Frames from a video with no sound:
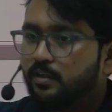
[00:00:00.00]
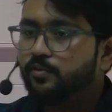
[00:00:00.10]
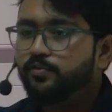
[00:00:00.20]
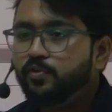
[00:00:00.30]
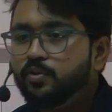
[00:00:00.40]

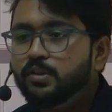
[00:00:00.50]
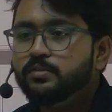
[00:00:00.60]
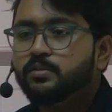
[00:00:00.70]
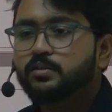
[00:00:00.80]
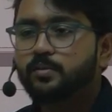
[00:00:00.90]
focus
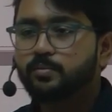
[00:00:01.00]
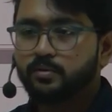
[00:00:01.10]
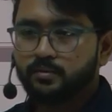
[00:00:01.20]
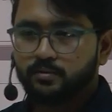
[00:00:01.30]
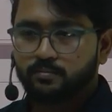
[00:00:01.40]
on the board,
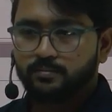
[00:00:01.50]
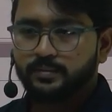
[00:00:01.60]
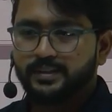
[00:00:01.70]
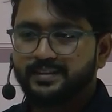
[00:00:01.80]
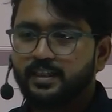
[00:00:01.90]

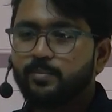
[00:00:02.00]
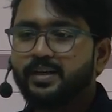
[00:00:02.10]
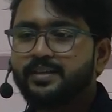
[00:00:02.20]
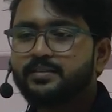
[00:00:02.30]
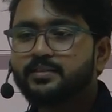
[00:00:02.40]
see my
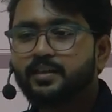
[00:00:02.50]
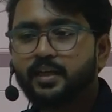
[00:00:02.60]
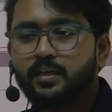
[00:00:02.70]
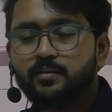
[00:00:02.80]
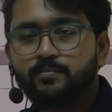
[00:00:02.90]

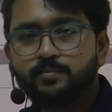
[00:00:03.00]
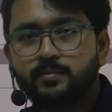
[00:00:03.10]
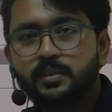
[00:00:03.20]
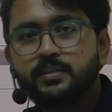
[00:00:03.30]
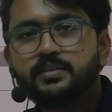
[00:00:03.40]
screen,
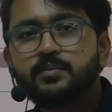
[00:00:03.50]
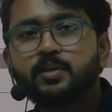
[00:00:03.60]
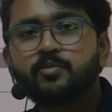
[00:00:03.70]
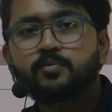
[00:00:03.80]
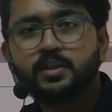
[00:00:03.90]
listen my
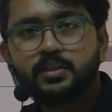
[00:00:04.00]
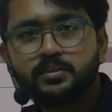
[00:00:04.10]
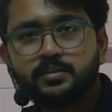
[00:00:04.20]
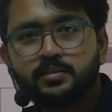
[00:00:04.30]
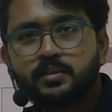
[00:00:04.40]
words.
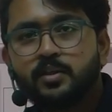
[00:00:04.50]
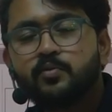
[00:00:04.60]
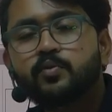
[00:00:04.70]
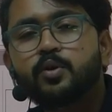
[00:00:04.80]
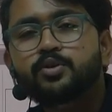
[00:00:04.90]

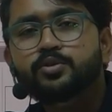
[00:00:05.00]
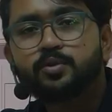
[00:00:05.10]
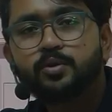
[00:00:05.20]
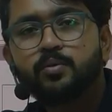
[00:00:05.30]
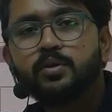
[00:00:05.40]
For sure
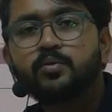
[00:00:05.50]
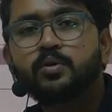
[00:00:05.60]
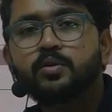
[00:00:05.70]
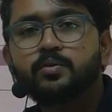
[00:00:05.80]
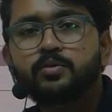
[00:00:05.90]
you
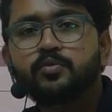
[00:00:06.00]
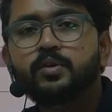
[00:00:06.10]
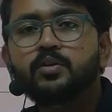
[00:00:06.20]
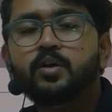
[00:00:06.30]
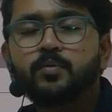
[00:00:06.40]
will
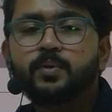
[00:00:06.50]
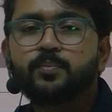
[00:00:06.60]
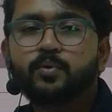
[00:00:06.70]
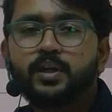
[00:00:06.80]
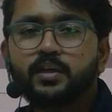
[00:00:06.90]
got my
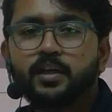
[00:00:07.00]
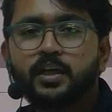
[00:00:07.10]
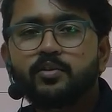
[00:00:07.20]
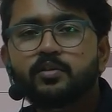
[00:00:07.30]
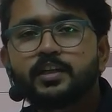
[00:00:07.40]
point and
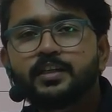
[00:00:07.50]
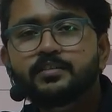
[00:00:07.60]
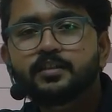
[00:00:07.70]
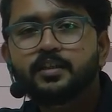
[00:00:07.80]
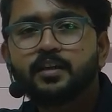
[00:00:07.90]
you
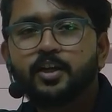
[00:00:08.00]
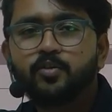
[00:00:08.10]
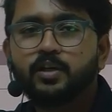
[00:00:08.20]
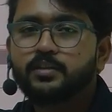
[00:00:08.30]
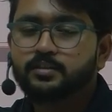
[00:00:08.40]
easily write your
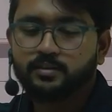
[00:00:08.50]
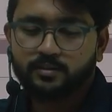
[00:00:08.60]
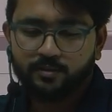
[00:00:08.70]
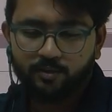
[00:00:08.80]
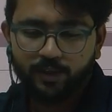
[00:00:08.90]
answers.
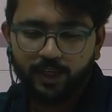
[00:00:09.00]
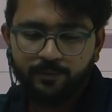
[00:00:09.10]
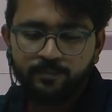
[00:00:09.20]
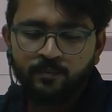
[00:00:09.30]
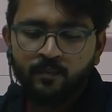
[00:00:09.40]
Okay,
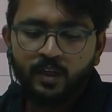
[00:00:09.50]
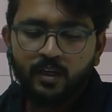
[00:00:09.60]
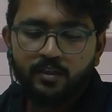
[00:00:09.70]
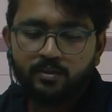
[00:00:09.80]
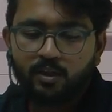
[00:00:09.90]

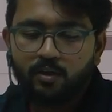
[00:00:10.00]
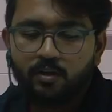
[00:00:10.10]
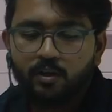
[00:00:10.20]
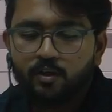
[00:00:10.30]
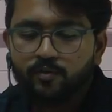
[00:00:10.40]
so now
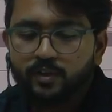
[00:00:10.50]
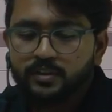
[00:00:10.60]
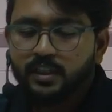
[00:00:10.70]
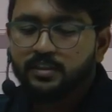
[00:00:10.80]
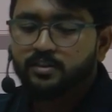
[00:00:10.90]

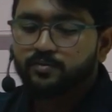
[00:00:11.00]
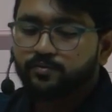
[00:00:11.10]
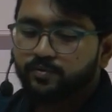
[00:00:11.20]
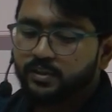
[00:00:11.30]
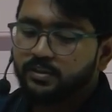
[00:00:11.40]

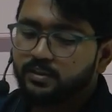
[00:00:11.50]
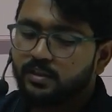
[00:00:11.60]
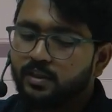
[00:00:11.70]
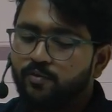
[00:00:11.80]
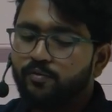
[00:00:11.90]
first
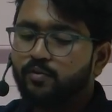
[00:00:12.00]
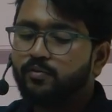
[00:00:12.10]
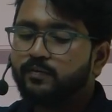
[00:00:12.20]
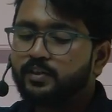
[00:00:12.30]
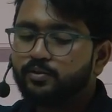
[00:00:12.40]
view we
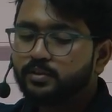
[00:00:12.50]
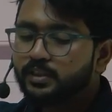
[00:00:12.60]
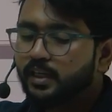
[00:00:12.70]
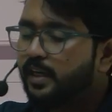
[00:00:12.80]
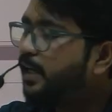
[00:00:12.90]
will use
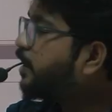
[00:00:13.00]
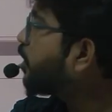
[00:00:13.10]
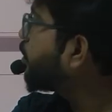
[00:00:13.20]
create table